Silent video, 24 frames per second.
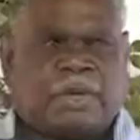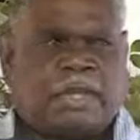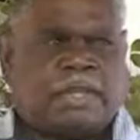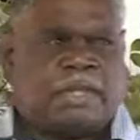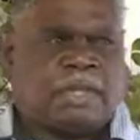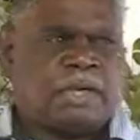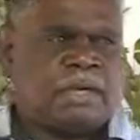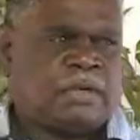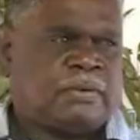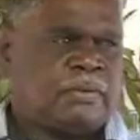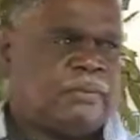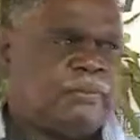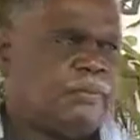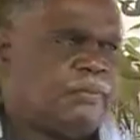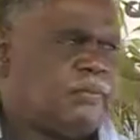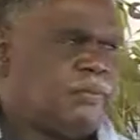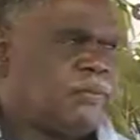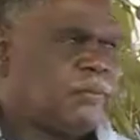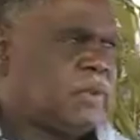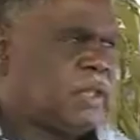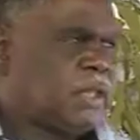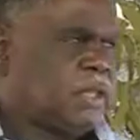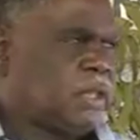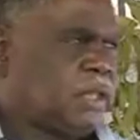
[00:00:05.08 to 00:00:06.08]
meter
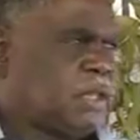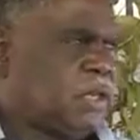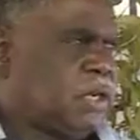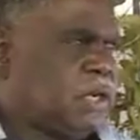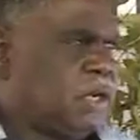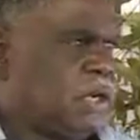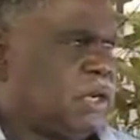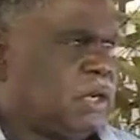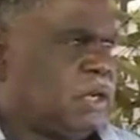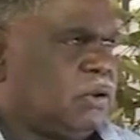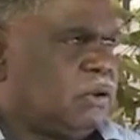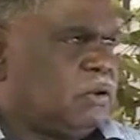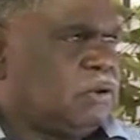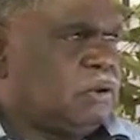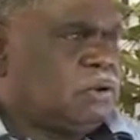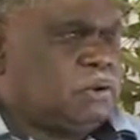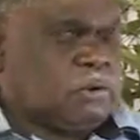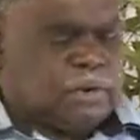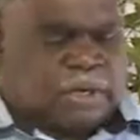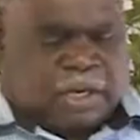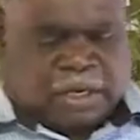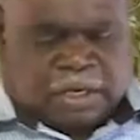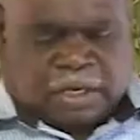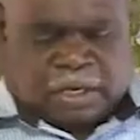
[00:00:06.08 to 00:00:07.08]
tel yang
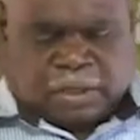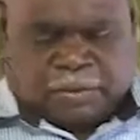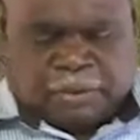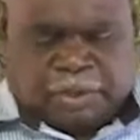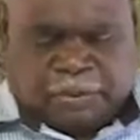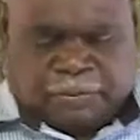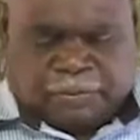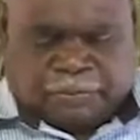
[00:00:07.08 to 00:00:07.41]
perian nawe